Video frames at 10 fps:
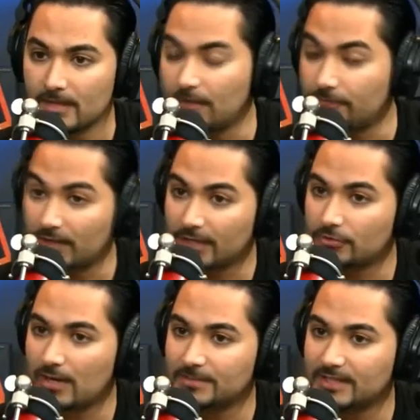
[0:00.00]
I felt like
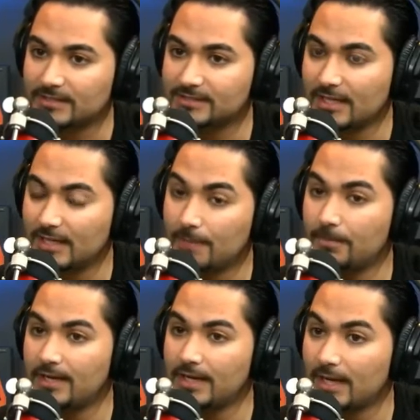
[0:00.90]
crap the next day, and I
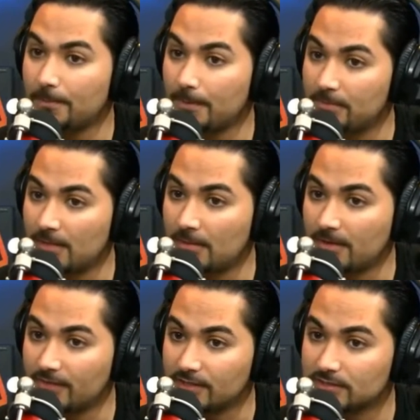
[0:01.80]
and I got a pimple on
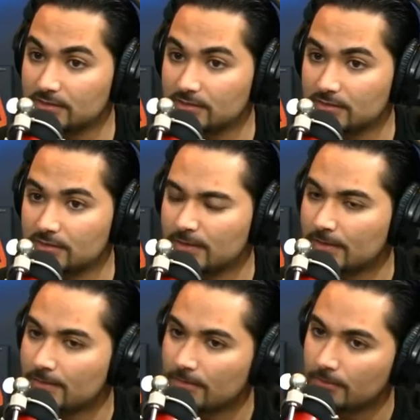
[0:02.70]
my face.
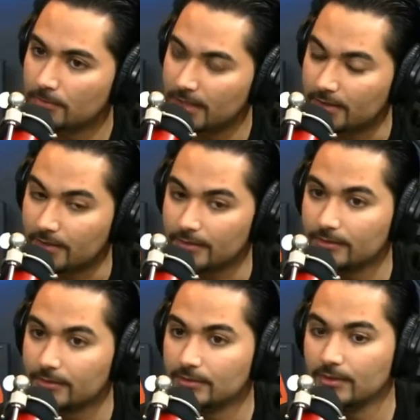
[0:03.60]
Right. Weird.
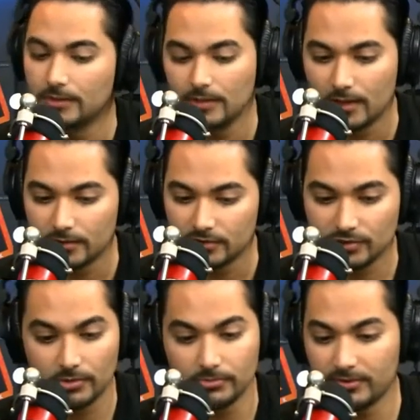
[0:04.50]

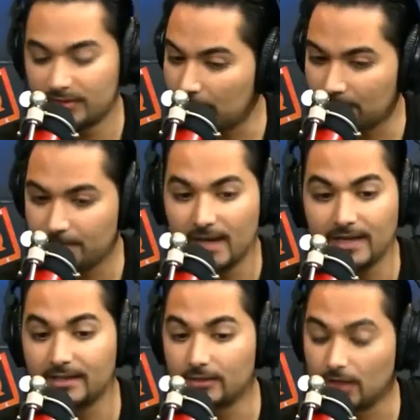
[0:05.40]
So that went
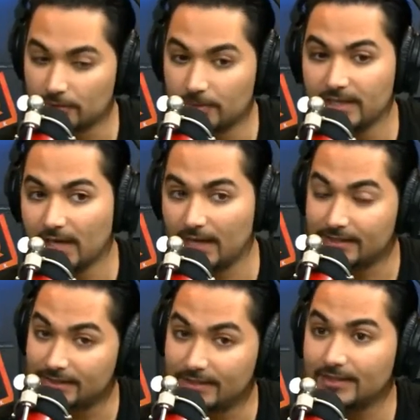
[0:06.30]
by another week. I
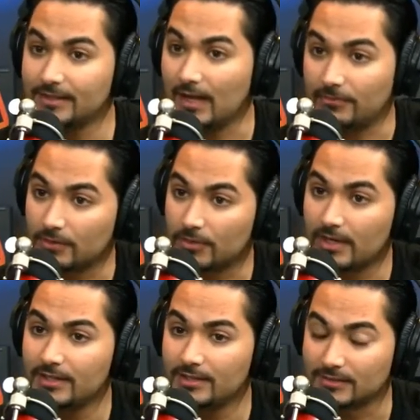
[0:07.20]
didn't eat it. I felt
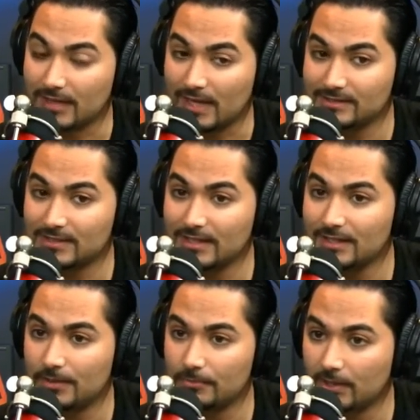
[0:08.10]
great. Last
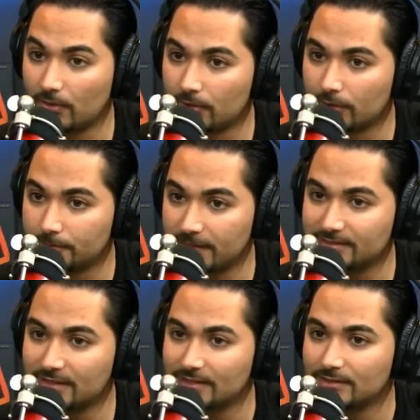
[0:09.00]
night we ordered
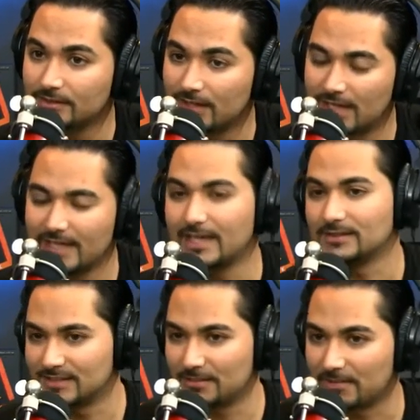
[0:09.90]
pizza.
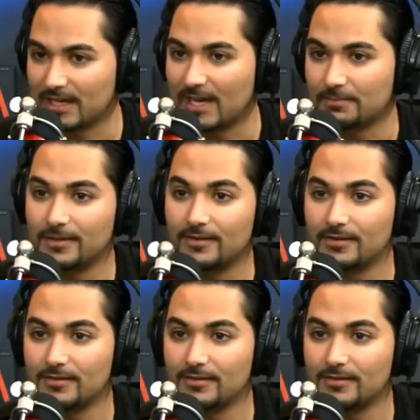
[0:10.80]
Again, same thing happened.